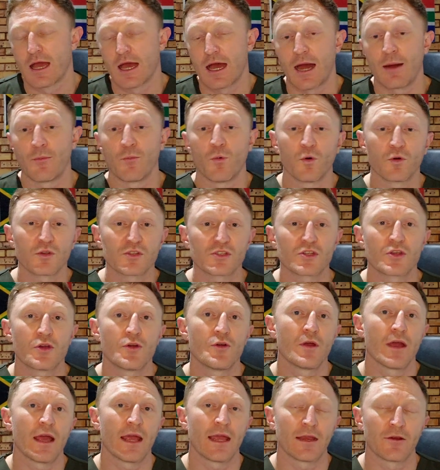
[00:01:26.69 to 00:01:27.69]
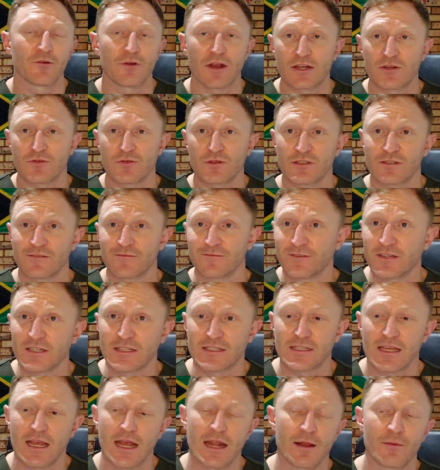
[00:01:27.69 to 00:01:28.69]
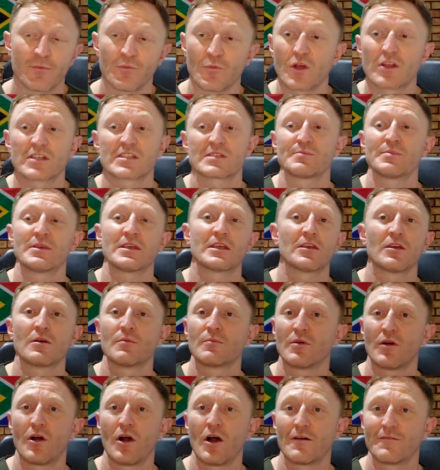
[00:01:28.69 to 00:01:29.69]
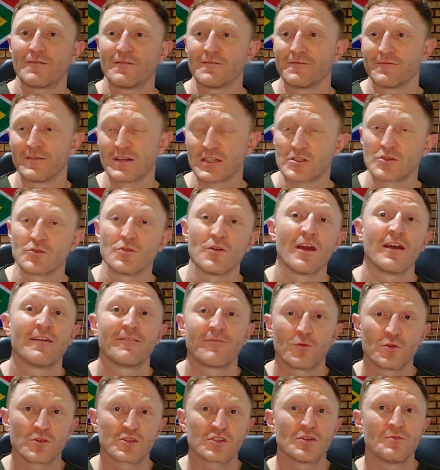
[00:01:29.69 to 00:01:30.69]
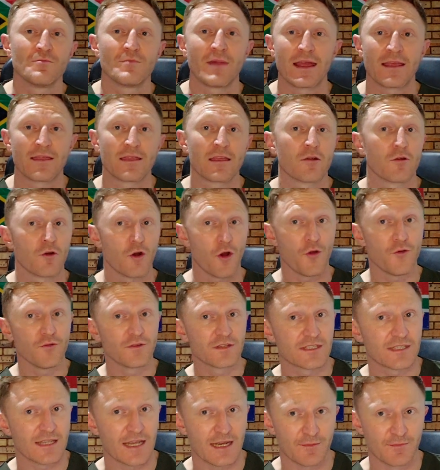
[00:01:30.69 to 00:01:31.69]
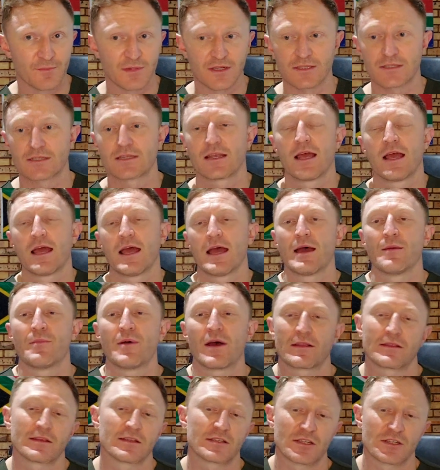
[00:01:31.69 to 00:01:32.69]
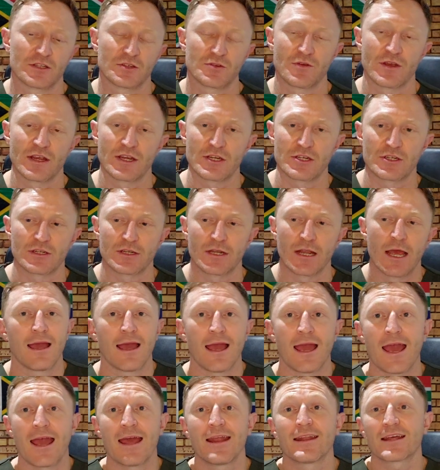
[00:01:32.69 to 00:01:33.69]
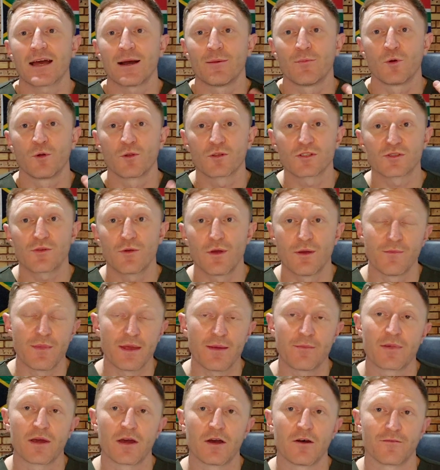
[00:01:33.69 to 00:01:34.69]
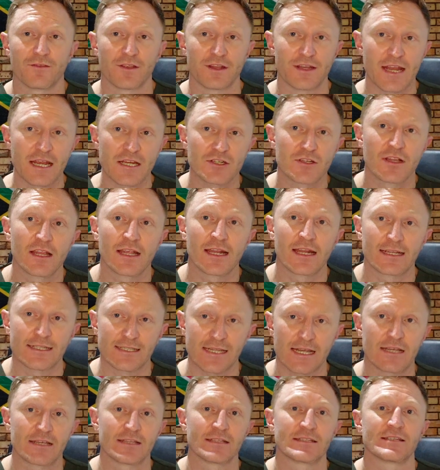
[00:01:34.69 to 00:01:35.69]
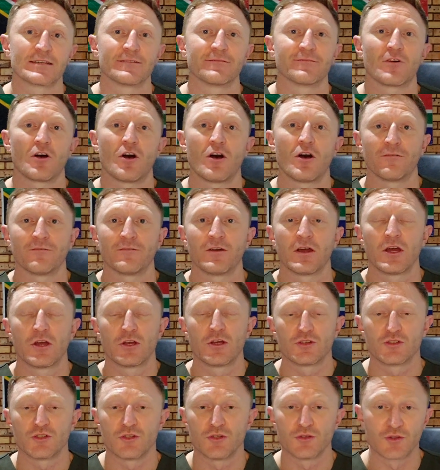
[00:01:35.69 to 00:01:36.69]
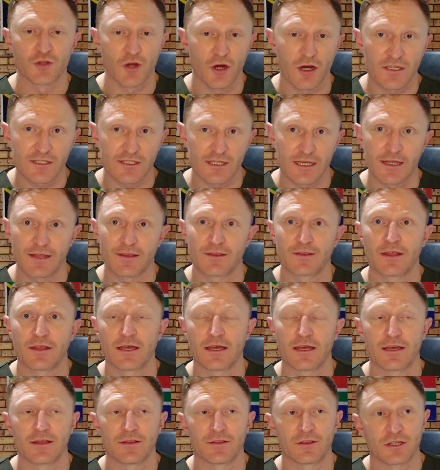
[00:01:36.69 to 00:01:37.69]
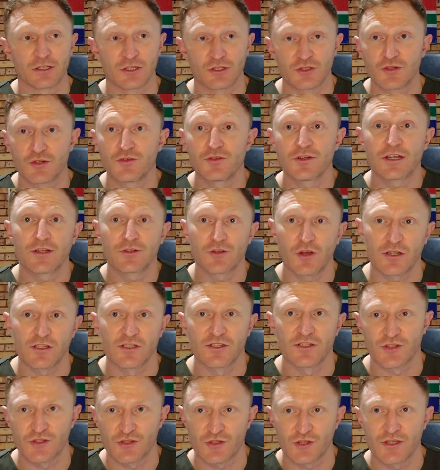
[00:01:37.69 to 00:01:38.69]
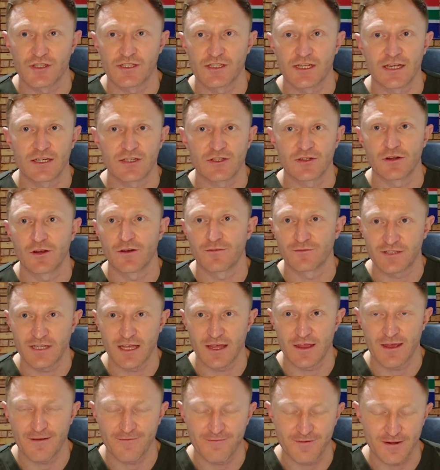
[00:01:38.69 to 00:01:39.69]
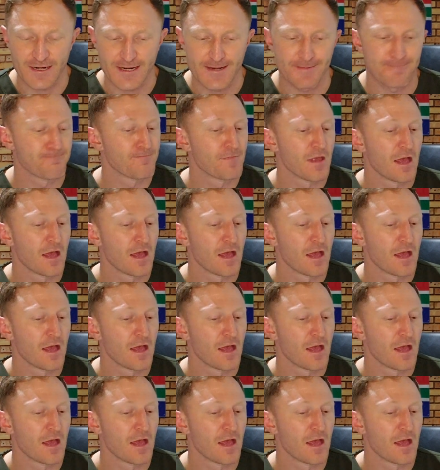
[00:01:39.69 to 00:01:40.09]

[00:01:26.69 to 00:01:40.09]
I'm also a graduate of WITS, and I'm not speaking on behalf of WITS, who have also made their own statements about the situation. And I'm also a member of the National Executive of JUDASA, the Junior Doctors Association of South Africa.